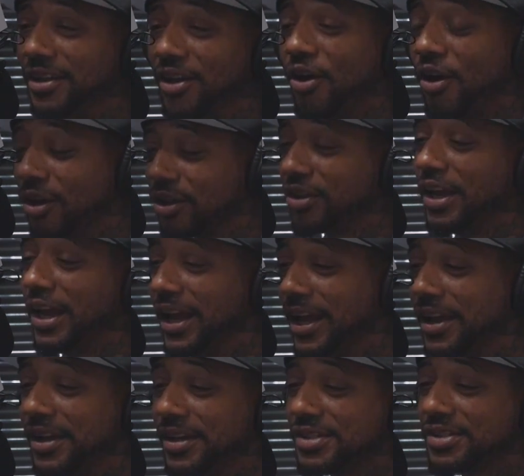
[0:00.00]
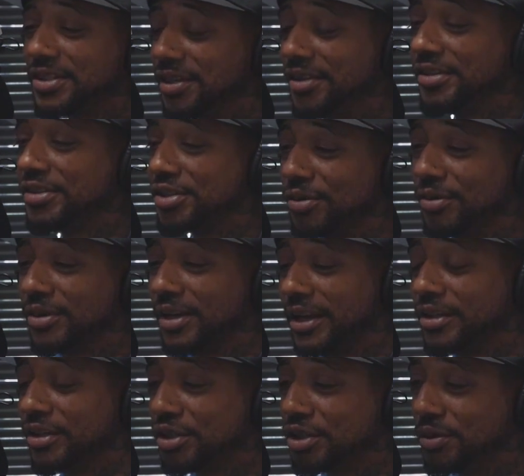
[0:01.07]
Arthur Ashe tennis shorts,
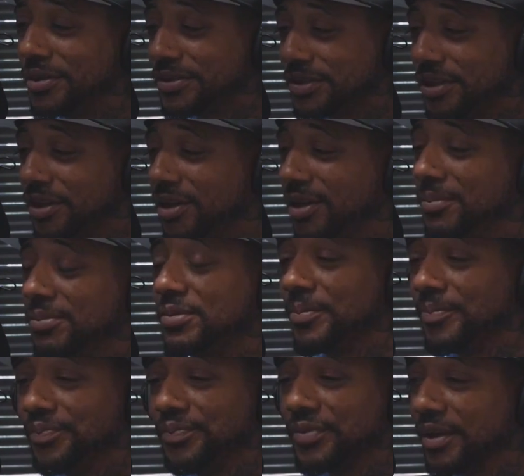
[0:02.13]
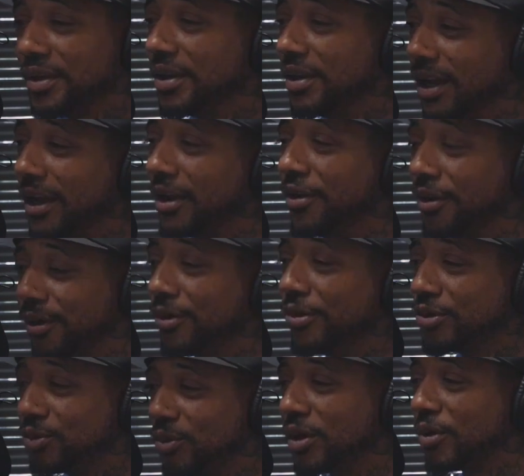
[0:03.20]
like the shorts that come like
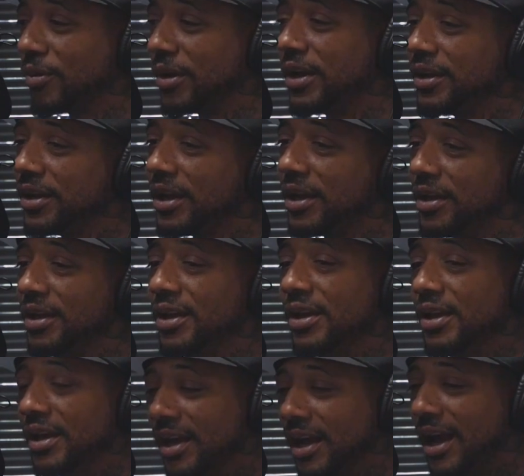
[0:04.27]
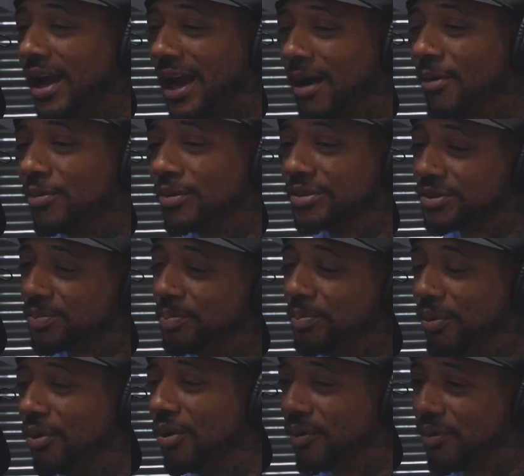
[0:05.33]
girls wear right now. Mm-hmm. I was
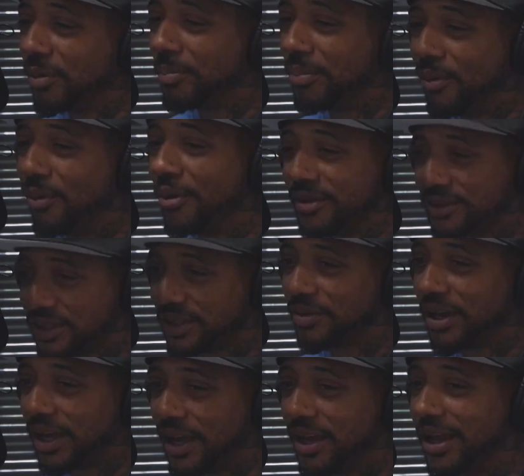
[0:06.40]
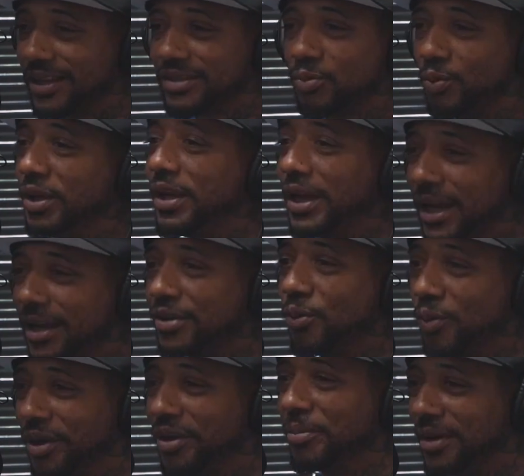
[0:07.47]
born when boys, we had to
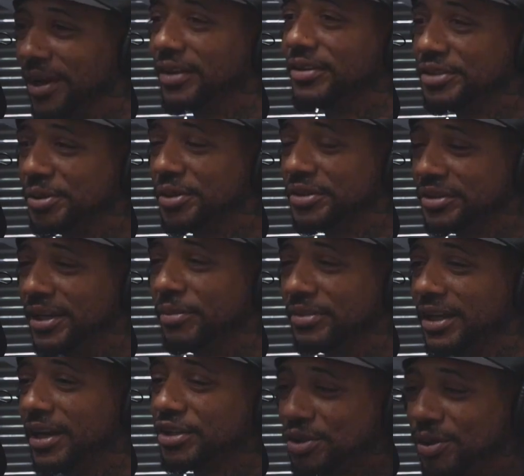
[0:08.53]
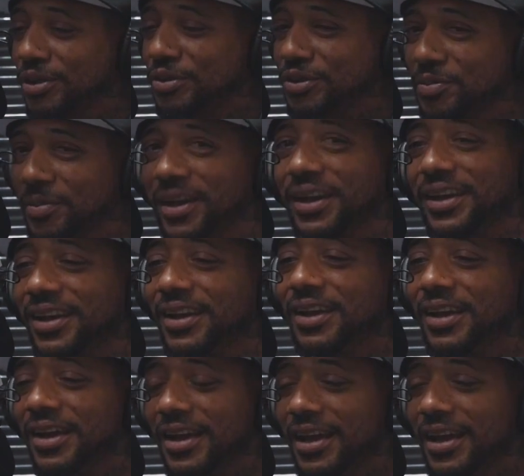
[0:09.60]
wear them kind of shorts. Mm-hmm. That was how shorts was made. Yeah.